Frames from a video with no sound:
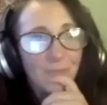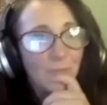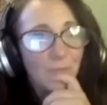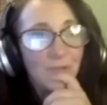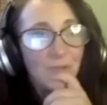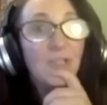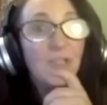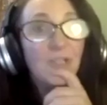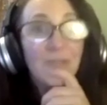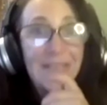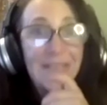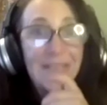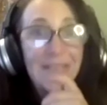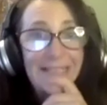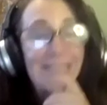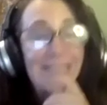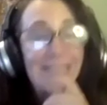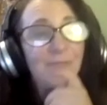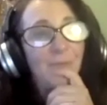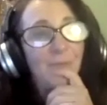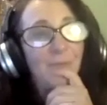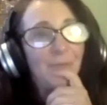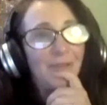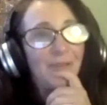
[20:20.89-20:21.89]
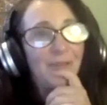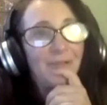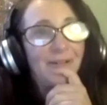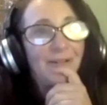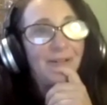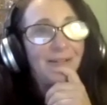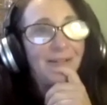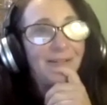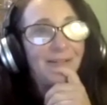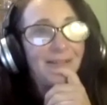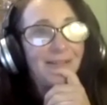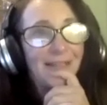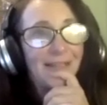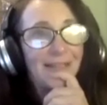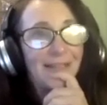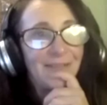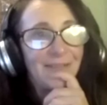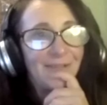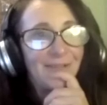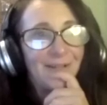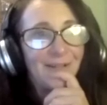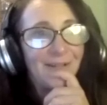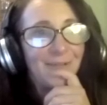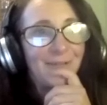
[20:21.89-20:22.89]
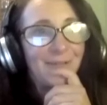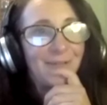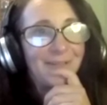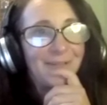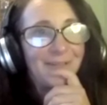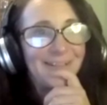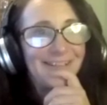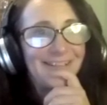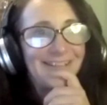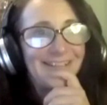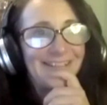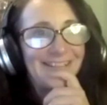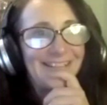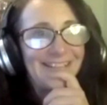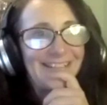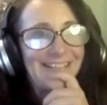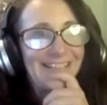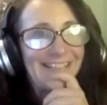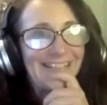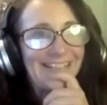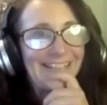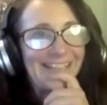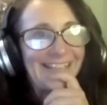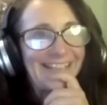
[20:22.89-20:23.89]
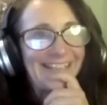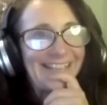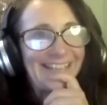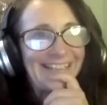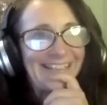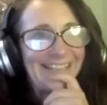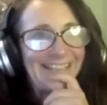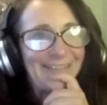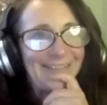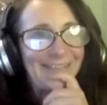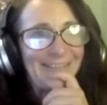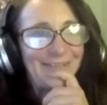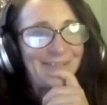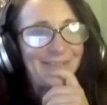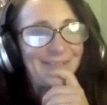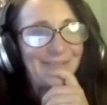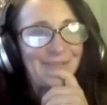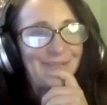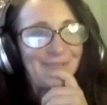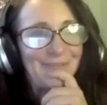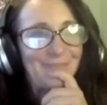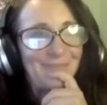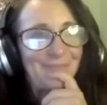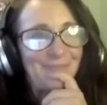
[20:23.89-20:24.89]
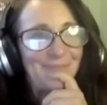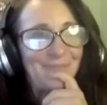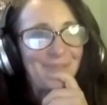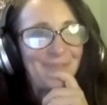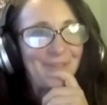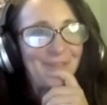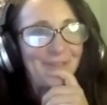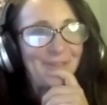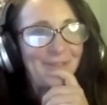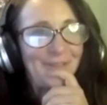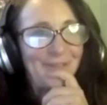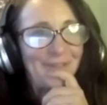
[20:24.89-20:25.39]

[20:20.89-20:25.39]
you can leave my brother alone, thank you very much, and got rid of them. So